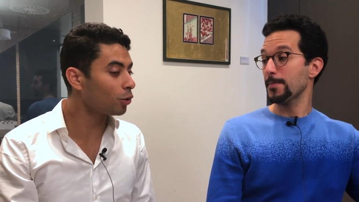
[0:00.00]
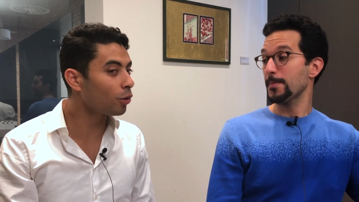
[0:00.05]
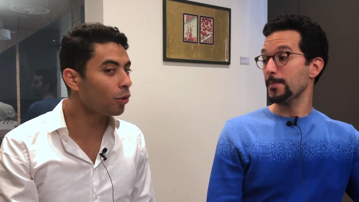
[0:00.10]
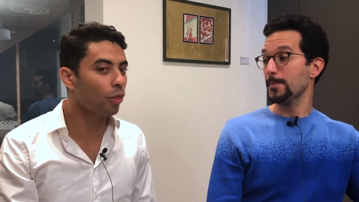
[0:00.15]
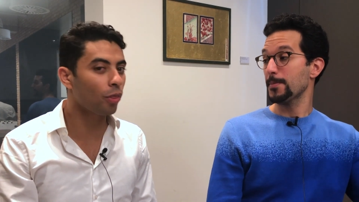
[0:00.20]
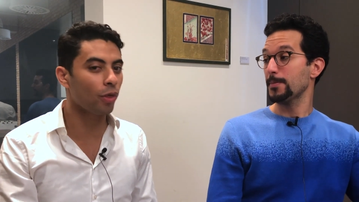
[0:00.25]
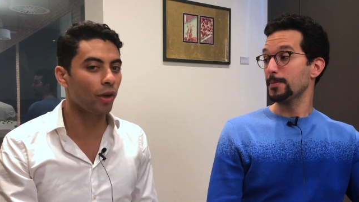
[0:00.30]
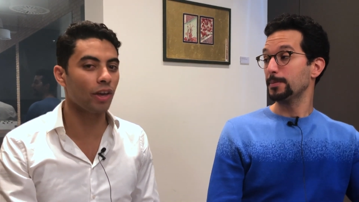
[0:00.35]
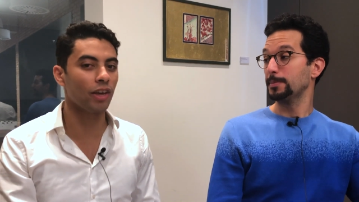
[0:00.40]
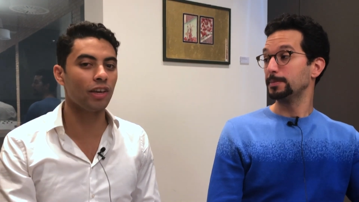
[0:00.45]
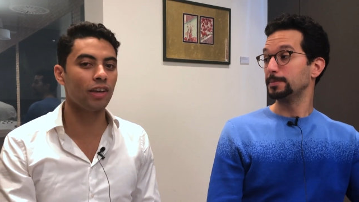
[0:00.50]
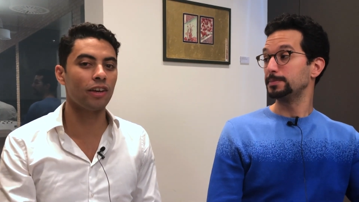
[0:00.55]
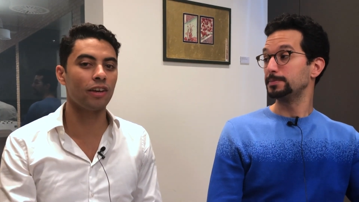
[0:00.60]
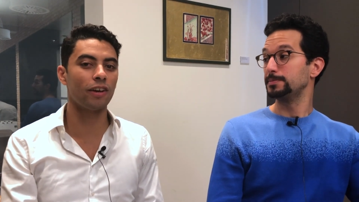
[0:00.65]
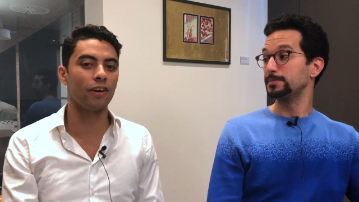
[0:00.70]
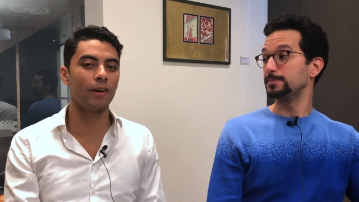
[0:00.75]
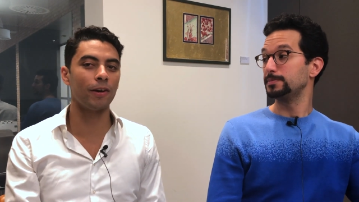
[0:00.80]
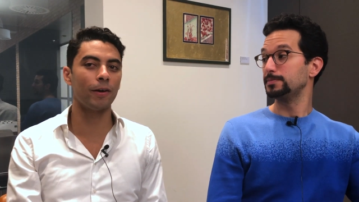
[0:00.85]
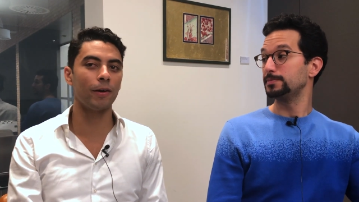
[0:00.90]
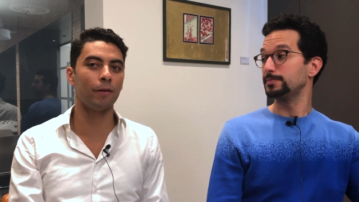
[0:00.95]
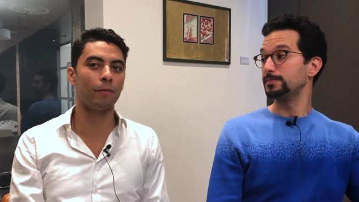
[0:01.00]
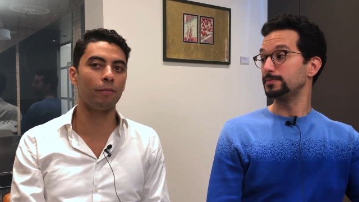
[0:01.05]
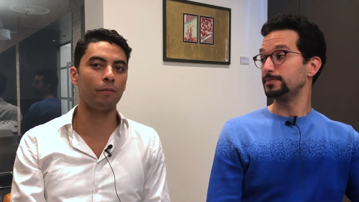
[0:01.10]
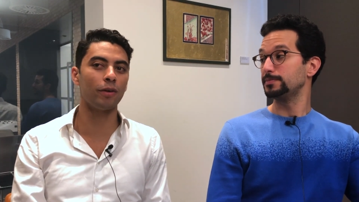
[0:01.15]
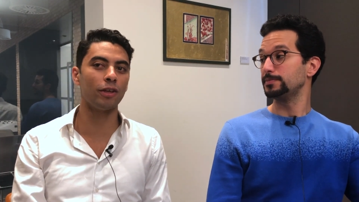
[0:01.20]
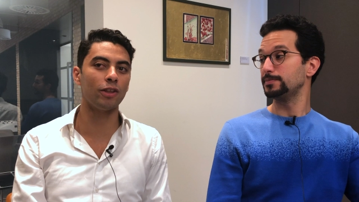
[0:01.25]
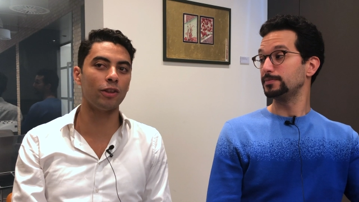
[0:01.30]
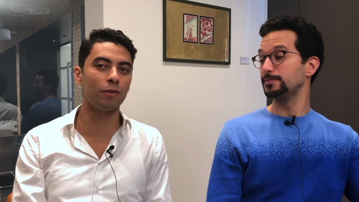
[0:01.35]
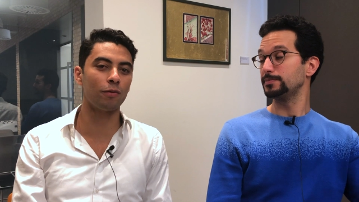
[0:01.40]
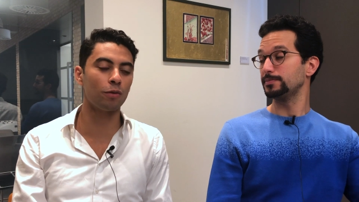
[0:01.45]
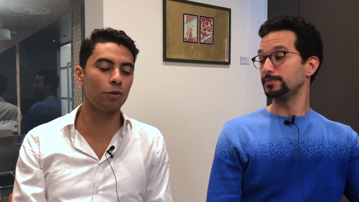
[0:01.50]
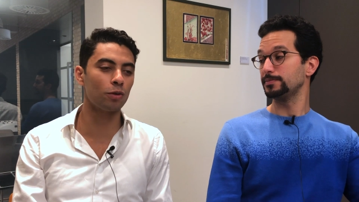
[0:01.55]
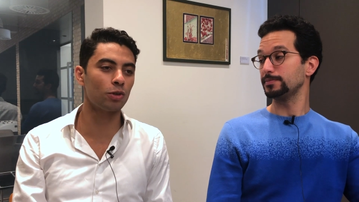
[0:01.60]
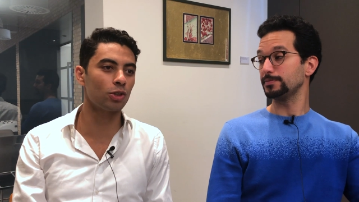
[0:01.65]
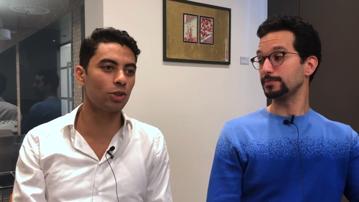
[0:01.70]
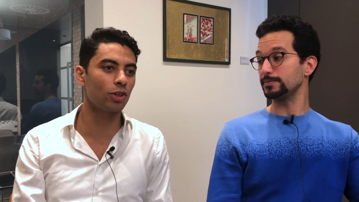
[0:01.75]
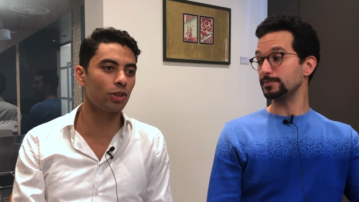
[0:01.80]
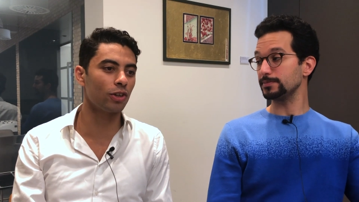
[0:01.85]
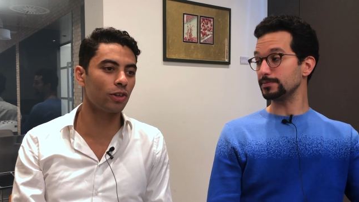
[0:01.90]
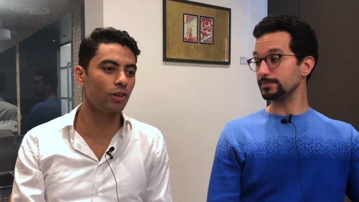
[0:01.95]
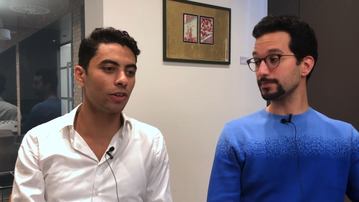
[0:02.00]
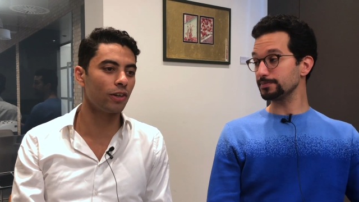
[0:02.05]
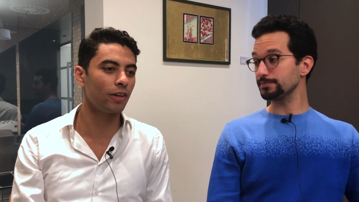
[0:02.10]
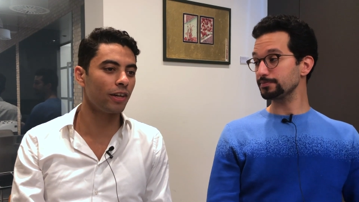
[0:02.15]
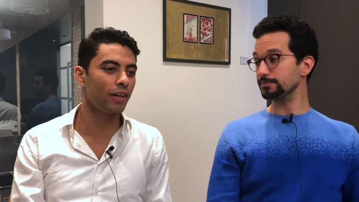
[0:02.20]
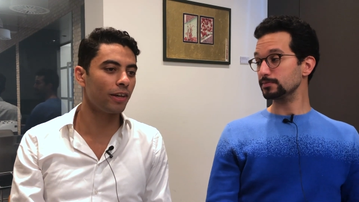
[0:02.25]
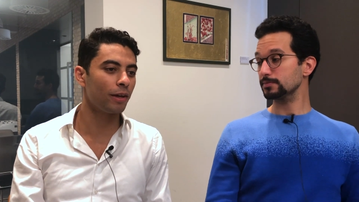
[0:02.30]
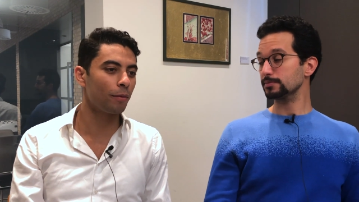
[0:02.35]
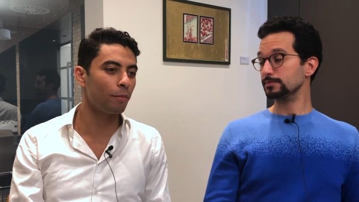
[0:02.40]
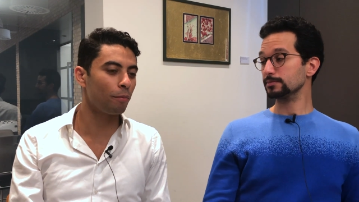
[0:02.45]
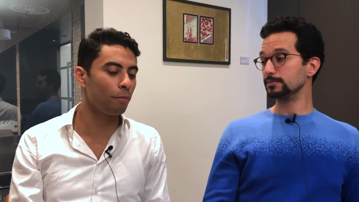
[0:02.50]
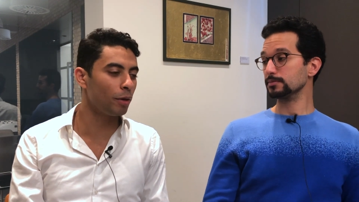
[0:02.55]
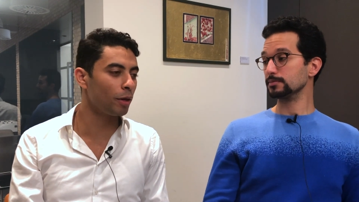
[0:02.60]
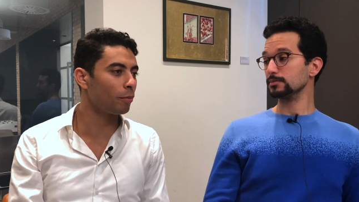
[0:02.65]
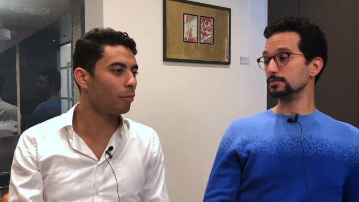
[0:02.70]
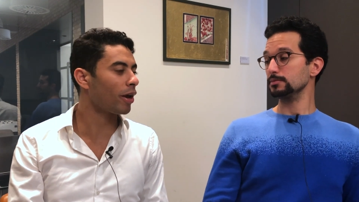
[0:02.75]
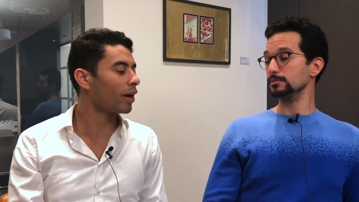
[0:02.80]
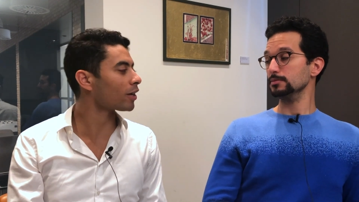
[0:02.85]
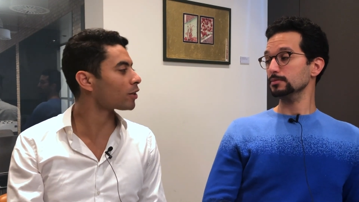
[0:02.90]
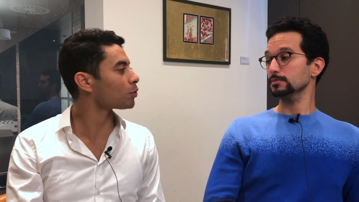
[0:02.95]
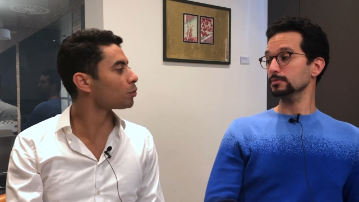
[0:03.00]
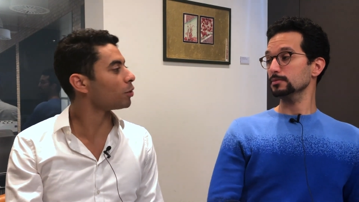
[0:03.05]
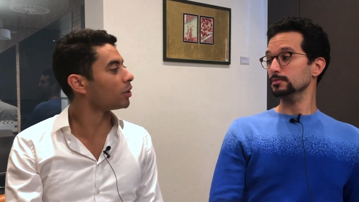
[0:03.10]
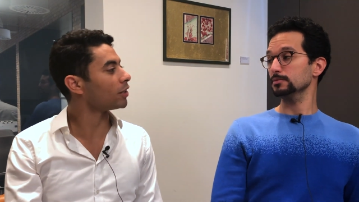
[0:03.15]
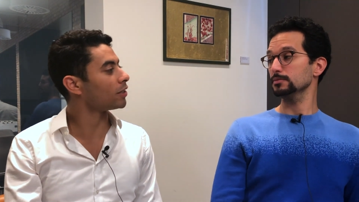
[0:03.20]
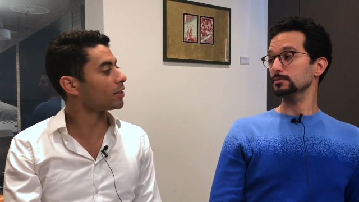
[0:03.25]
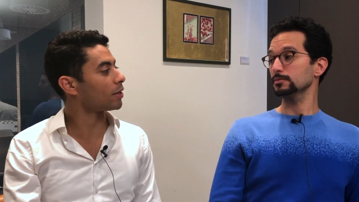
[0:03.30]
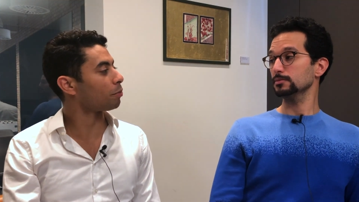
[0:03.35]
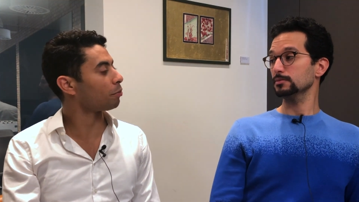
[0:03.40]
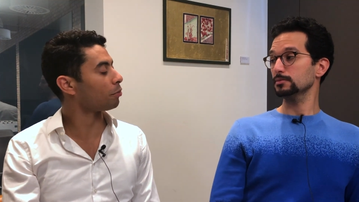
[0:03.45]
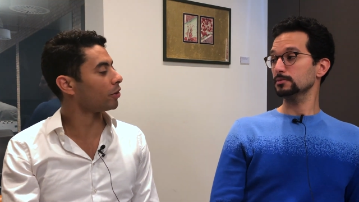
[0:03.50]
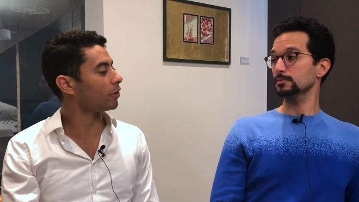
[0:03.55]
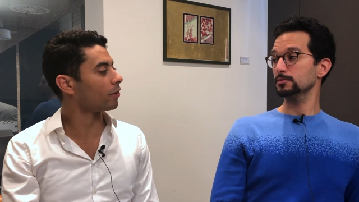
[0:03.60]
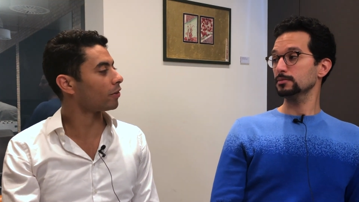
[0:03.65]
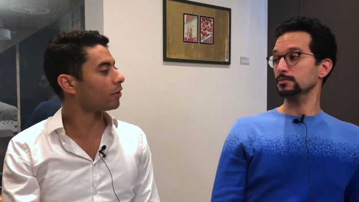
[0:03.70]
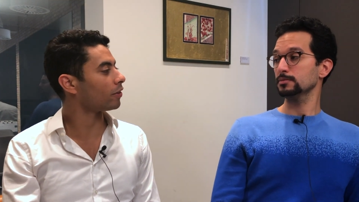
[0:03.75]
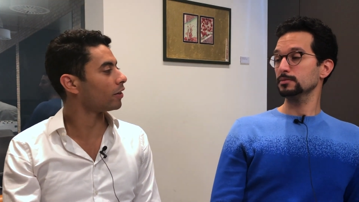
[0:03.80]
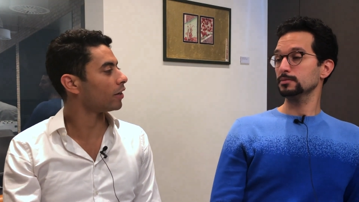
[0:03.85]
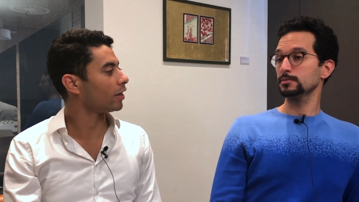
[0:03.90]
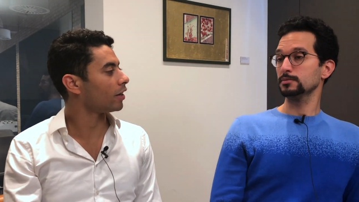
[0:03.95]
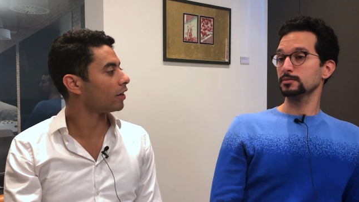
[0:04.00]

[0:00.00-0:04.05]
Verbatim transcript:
Speaker 1: Do you think um, in the future big banks will disappear?